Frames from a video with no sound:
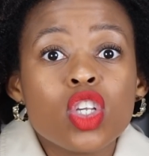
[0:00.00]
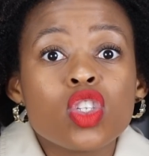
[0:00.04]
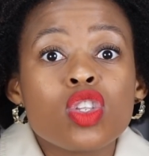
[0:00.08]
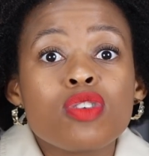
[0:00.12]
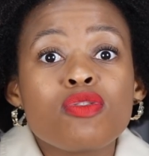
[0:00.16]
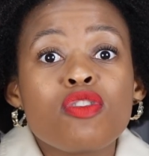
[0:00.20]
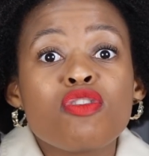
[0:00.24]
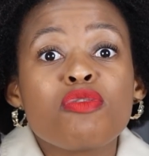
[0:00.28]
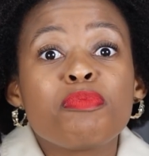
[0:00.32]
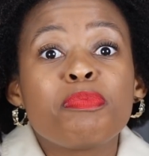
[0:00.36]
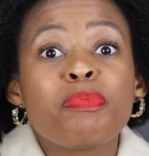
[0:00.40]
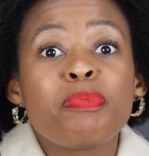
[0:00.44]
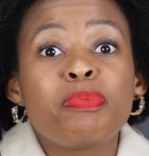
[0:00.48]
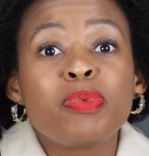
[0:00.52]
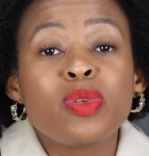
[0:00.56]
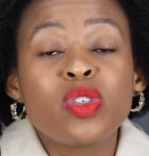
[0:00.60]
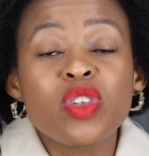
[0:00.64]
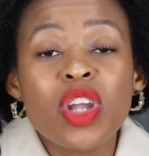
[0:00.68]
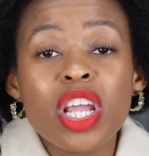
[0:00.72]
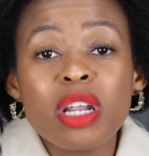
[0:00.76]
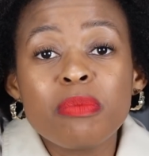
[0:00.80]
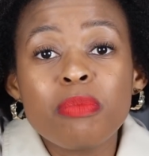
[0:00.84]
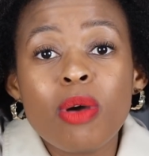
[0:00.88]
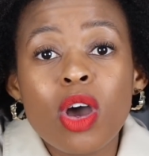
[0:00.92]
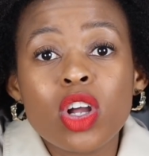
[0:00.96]
So if you
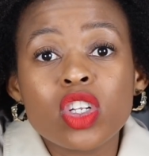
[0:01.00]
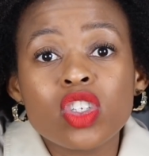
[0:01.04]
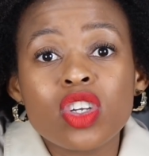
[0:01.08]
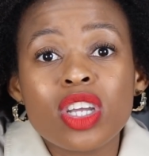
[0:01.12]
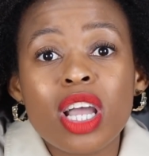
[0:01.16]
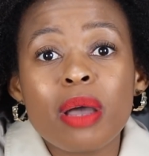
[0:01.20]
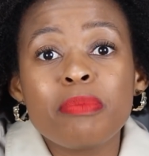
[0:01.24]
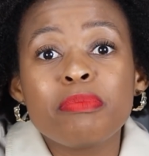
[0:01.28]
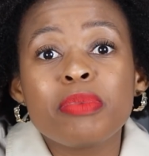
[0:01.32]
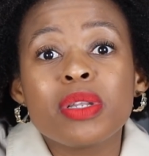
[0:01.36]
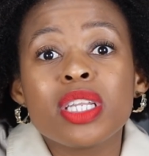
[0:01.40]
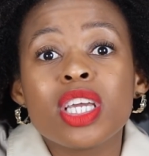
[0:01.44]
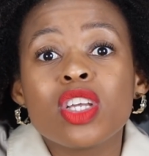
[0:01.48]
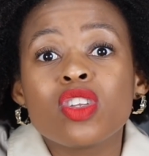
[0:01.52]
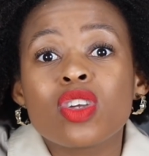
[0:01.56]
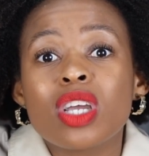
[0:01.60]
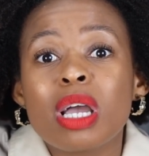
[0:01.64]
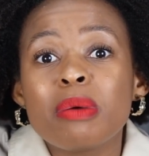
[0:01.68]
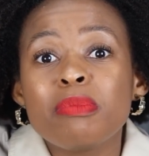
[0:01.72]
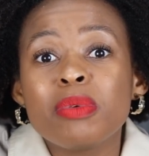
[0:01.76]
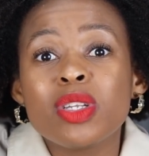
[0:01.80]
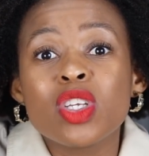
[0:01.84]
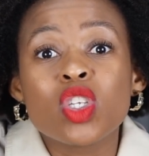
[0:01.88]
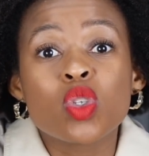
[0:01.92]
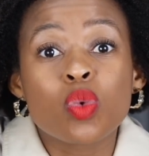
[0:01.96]
trademark your company and your
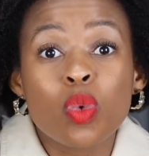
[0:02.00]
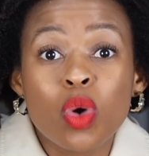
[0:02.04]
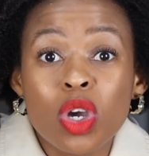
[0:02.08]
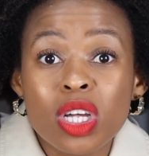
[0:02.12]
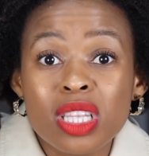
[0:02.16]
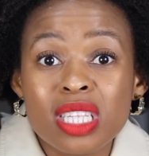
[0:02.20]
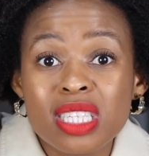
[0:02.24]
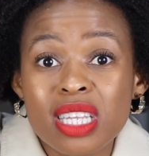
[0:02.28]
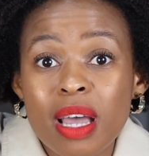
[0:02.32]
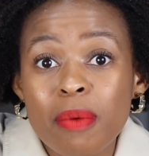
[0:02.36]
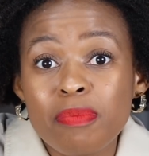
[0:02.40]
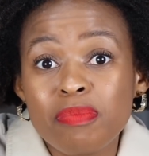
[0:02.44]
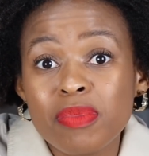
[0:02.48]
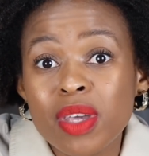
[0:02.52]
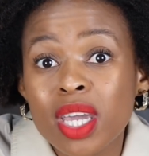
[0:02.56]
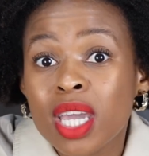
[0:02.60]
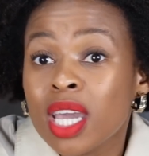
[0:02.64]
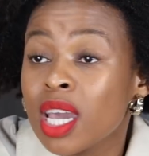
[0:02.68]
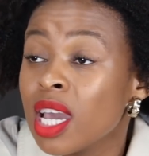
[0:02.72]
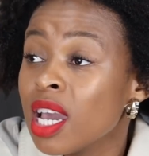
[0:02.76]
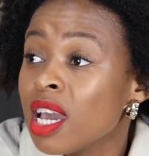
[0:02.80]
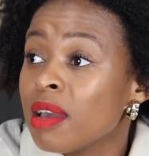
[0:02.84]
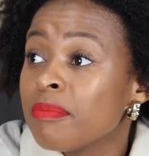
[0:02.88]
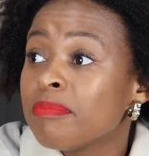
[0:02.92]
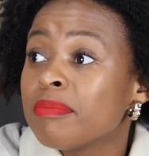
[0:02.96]
company is worth
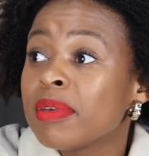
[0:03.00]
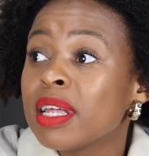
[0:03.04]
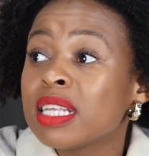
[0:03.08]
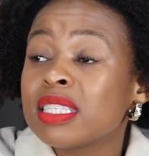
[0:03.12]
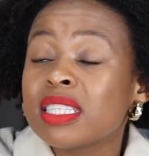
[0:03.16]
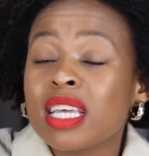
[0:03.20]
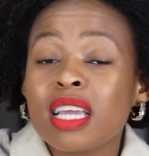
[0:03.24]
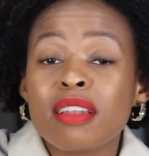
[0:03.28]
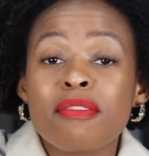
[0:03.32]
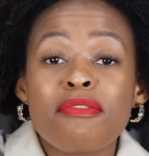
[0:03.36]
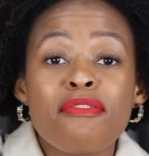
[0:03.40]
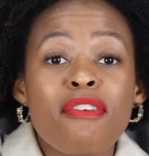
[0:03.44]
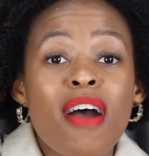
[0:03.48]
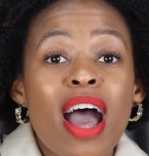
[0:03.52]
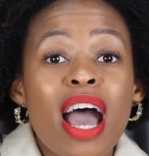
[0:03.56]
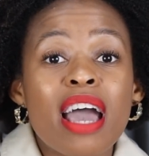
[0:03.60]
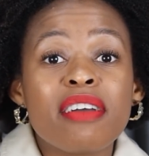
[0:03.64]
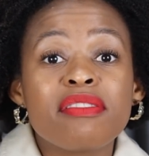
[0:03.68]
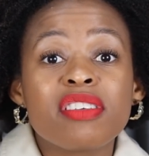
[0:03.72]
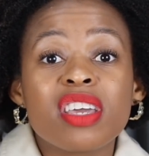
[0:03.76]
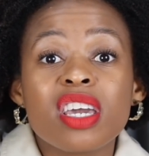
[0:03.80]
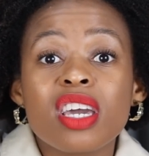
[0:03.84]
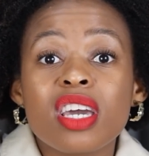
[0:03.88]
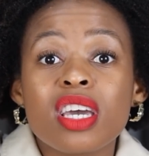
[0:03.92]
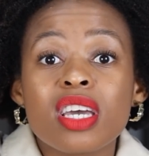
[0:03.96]
something, let's say in
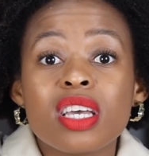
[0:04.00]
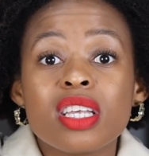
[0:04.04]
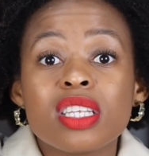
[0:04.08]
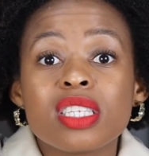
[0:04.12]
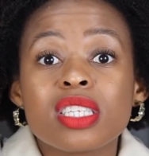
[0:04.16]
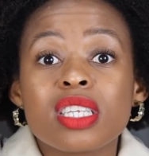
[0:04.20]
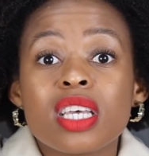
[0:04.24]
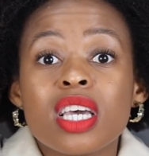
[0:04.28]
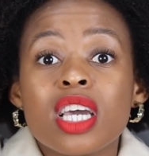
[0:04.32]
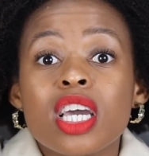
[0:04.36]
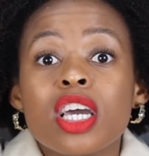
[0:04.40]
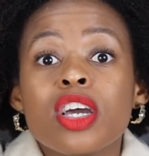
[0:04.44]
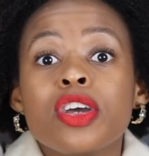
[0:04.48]
5 years,